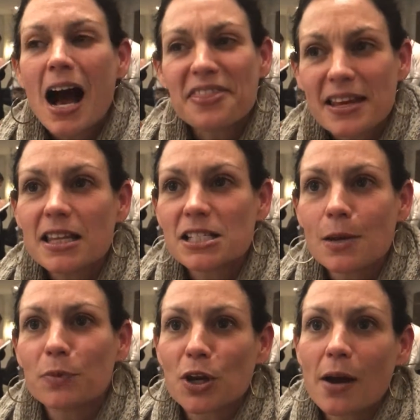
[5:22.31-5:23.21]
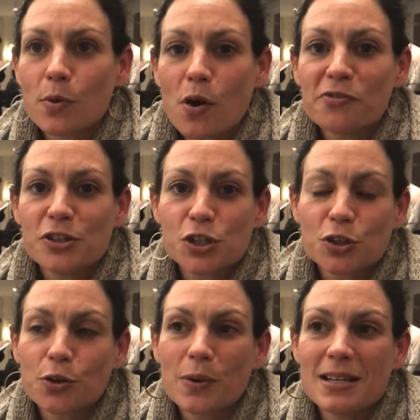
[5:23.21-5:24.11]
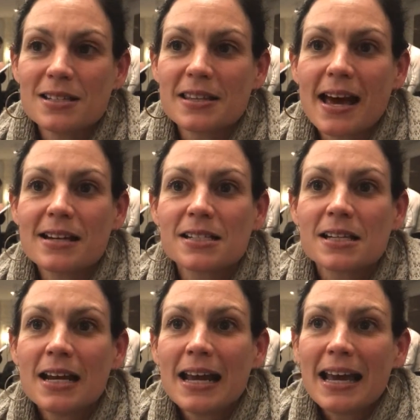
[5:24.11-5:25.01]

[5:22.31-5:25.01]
I think the tip that I would offer too is that